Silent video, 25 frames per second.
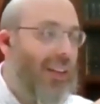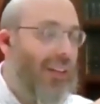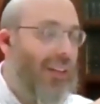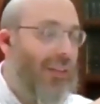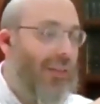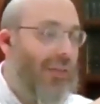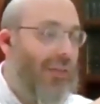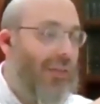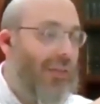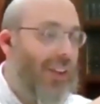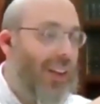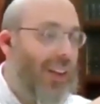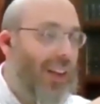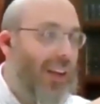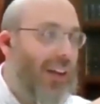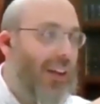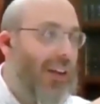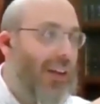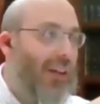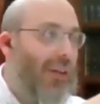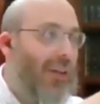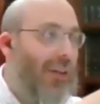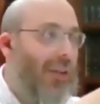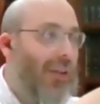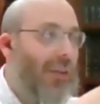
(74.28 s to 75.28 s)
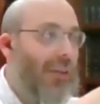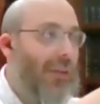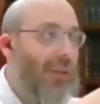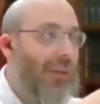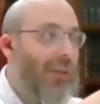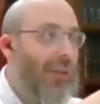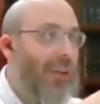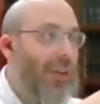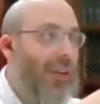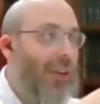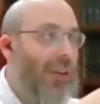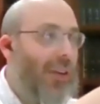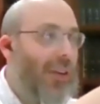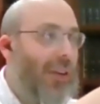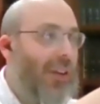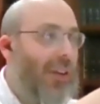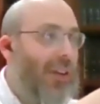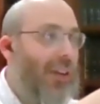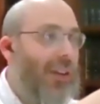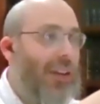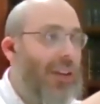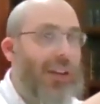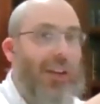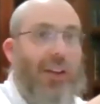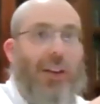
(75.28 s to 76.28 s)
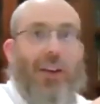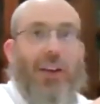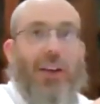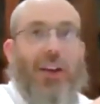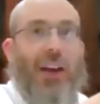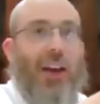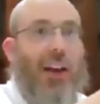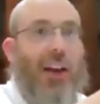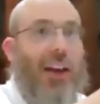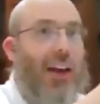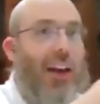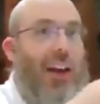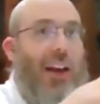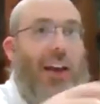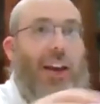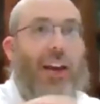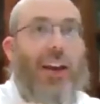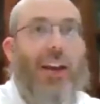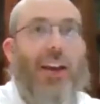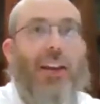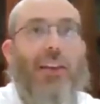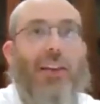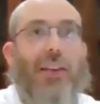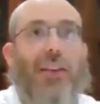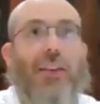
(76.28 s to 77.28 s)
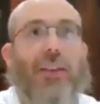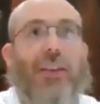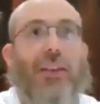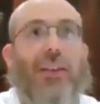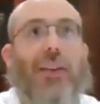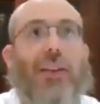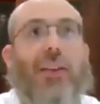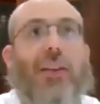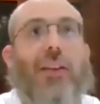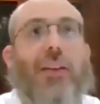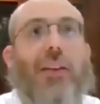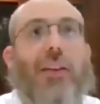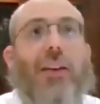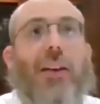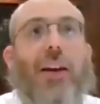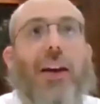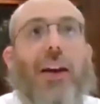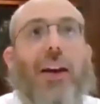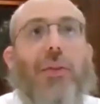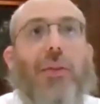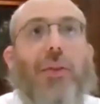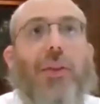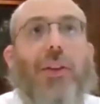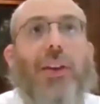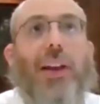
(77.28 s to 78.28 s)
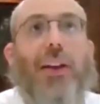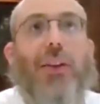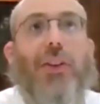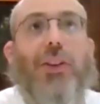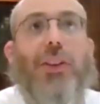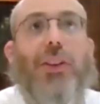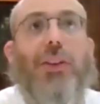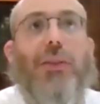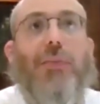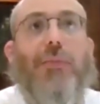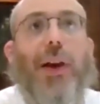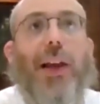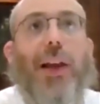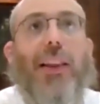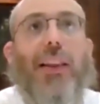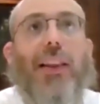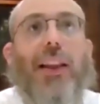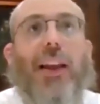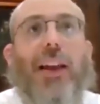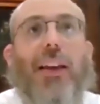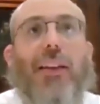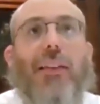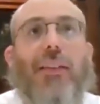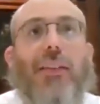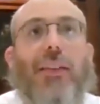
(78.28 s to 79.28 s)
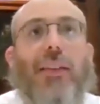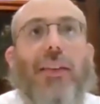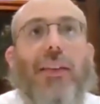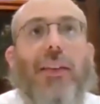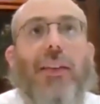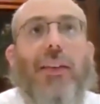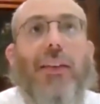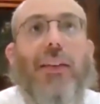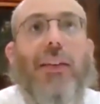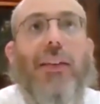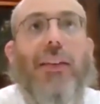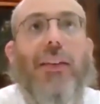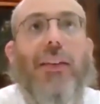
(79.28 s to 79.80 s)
other video. And I will now spotlight.